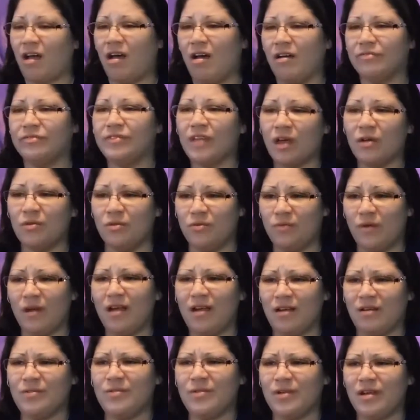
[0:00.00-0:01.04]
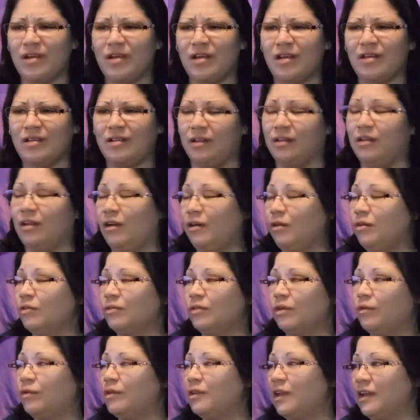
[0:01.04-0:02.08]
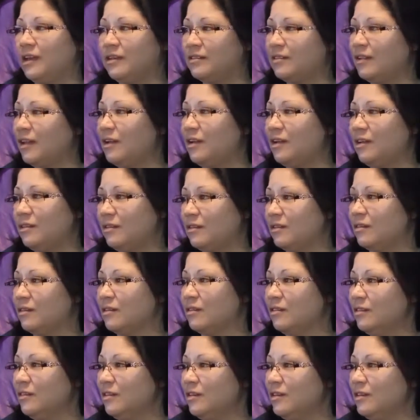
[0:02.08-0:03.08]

on the run. No, no one likes that either.